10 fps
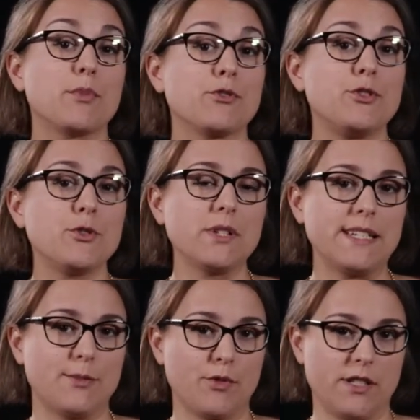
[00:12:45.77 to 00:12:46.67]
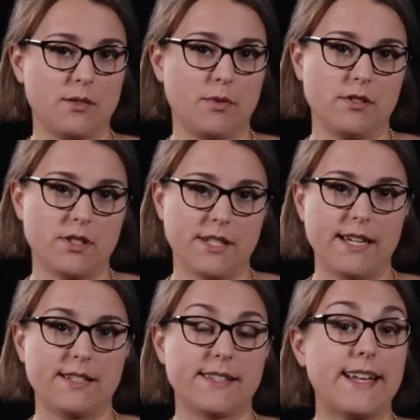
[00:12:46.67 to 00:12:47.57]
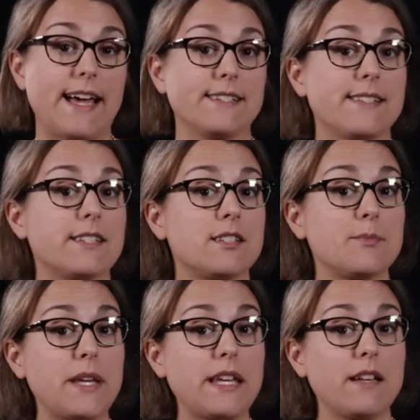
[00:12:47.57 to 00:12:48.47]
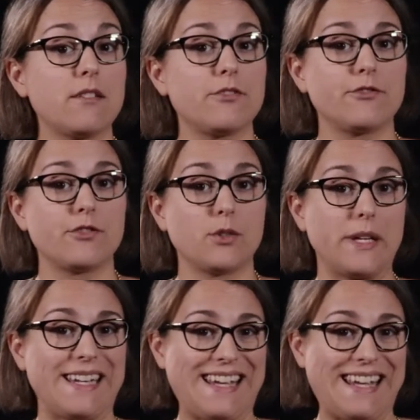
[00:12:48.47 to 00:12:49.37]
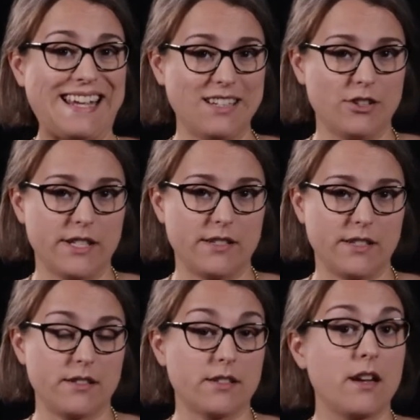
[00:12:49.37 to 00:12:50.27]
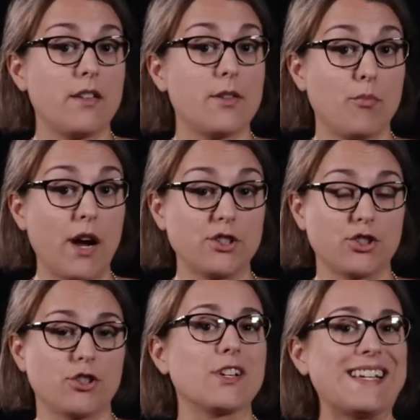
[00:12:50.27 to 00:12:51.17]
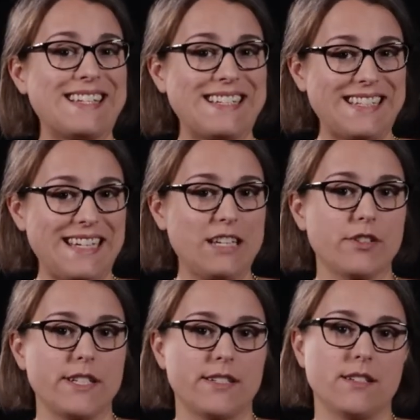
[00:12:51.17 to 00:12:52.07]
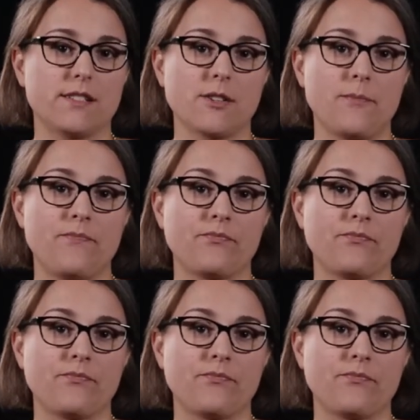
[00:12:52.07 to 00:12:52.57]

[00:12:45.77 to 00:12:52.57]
Bernoulli's principle states that as the speed of a fluid increases, the pressure decreases.